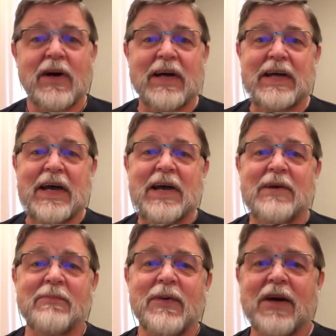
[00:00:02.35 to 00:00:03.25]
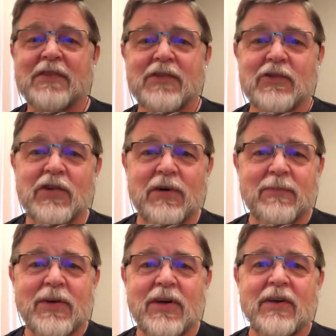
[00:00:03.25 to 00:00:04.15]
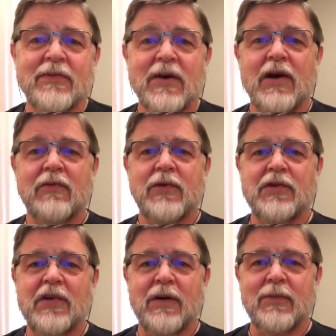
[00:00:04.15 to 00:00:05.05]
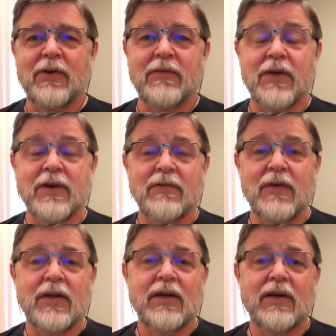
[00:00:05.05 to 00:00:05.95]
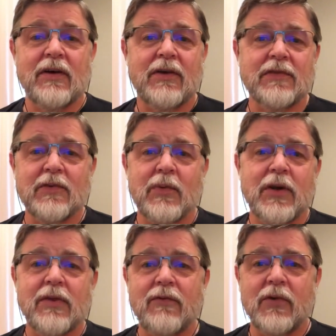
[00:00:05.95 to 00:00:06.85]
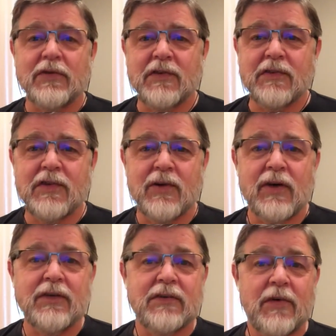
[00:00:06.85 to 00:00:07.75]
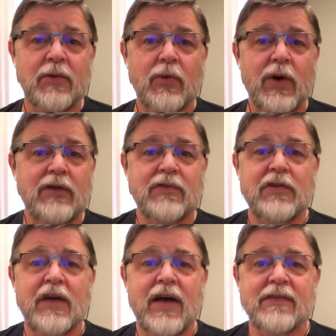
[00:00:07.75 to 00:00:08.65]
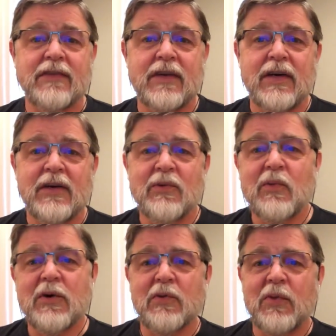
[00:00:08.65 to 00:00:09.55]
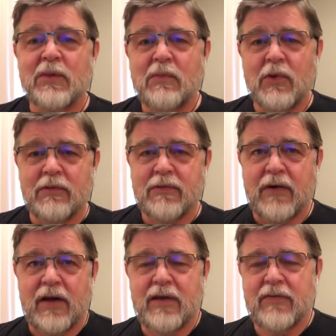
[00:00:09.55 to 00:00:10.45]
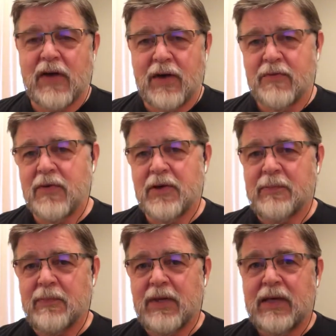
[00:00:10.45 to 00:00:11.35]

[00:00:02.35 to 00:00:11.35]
I am Pastor John Pennell of Calvary Chapel of Lake Villa, also one of the voices here on WLGS 101.5 FM.